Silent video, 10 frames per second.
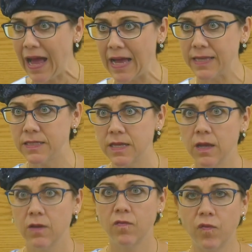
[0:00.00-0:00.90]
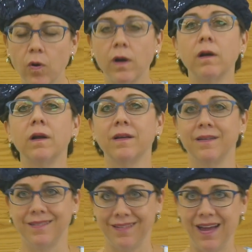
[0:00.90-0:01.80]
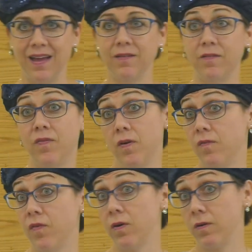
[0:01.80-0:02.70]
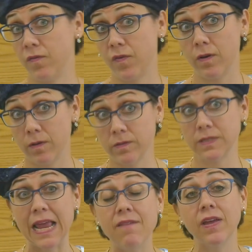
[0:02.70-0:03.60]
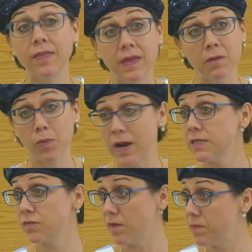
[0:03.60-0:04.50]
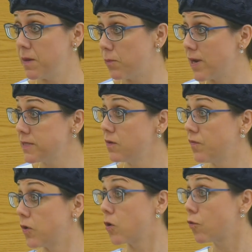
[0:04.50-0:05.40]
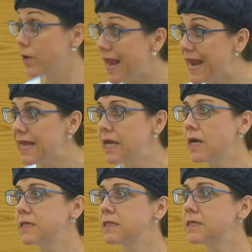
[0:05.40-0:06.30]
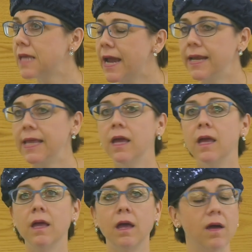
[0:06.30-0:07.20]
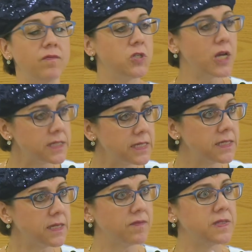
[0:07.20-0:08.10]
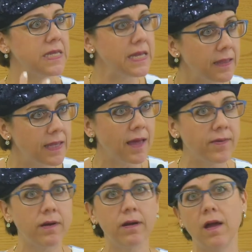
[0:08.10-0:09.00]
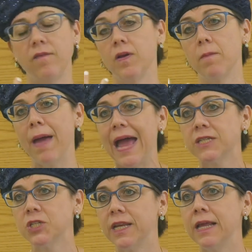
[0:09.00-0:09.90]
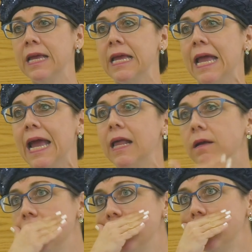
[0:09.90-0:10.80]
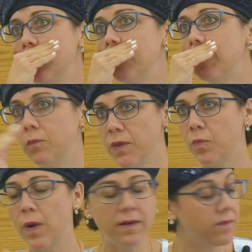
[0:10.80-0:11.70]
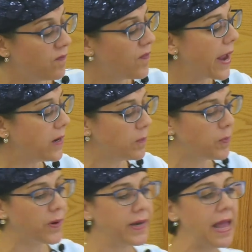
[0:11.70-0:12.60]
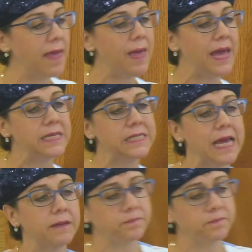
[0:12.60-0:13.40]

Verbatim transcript: odds for, uh, for, for, for saving the oppressed from the oppressor, for creating a society of justice, of seeing the other, of compassion. And I'll conclude with one final point, and that is that